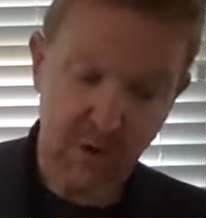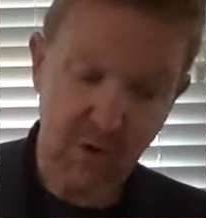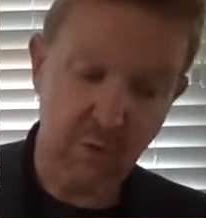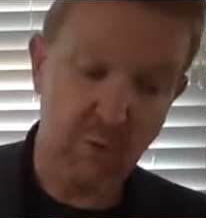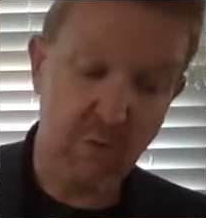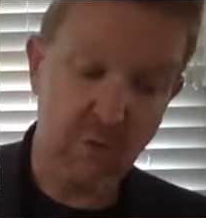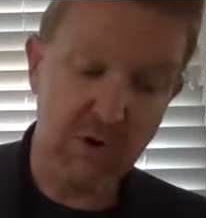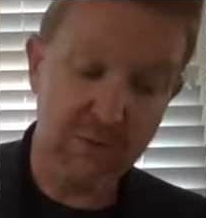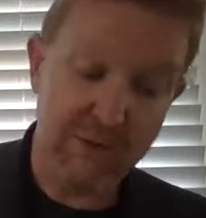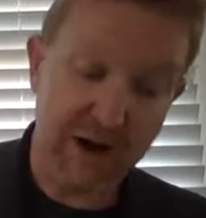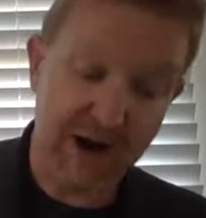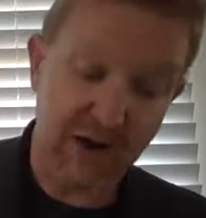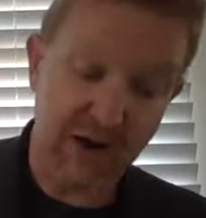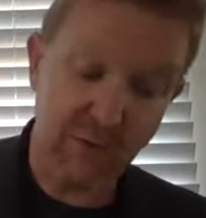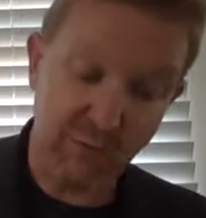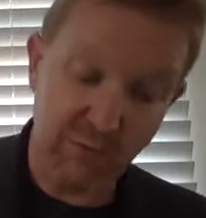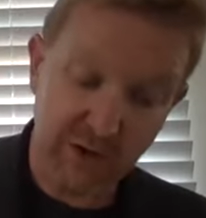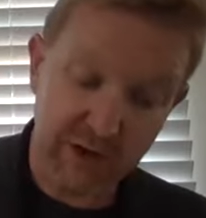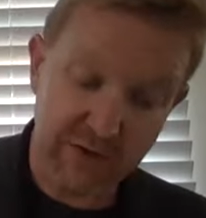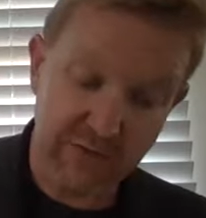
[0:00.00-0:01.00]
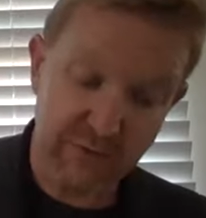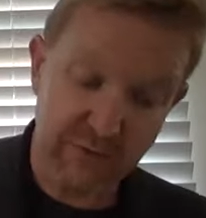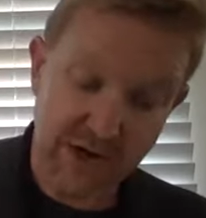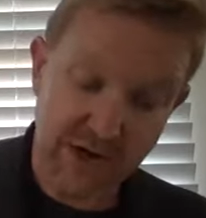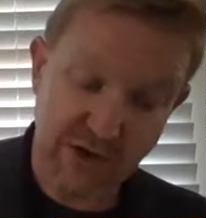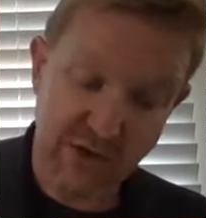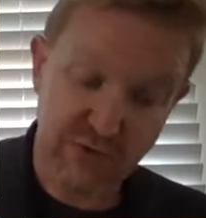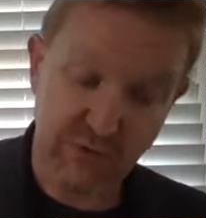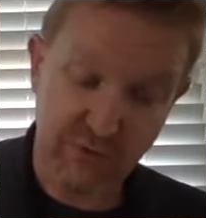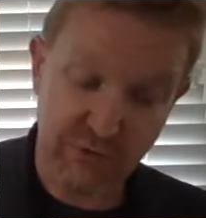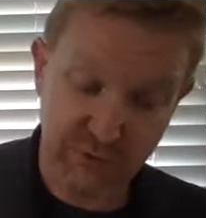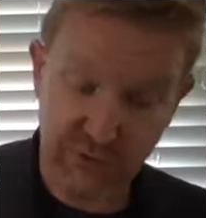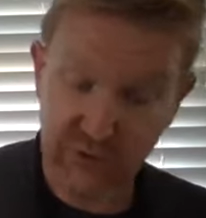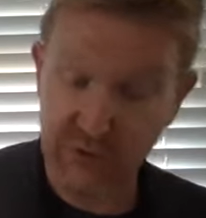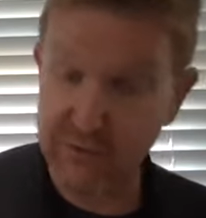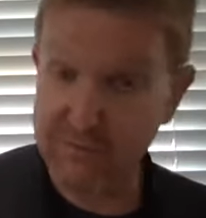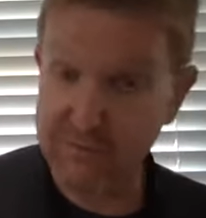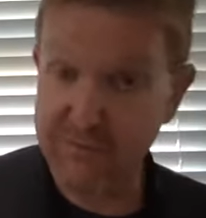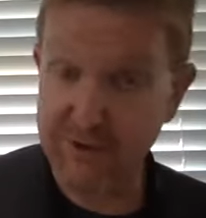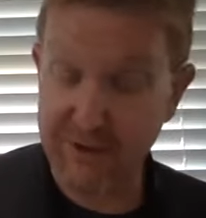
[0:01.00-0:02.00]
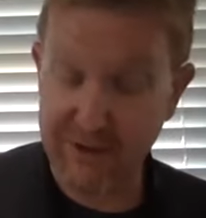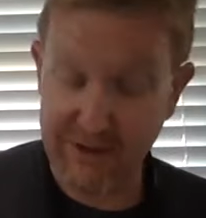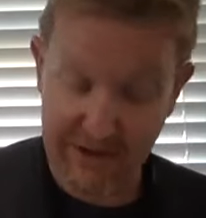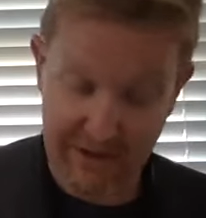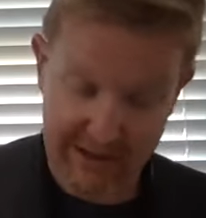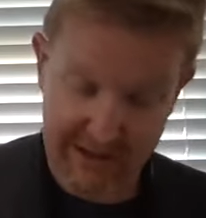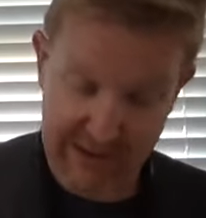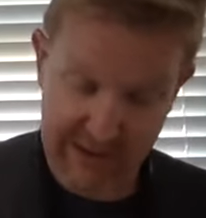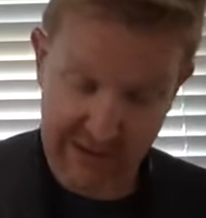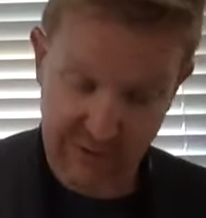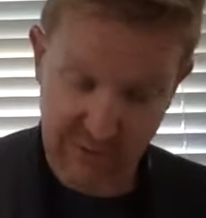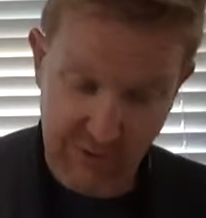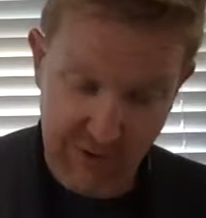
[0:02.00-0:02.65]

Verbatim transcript: whereby one racial group, i.e.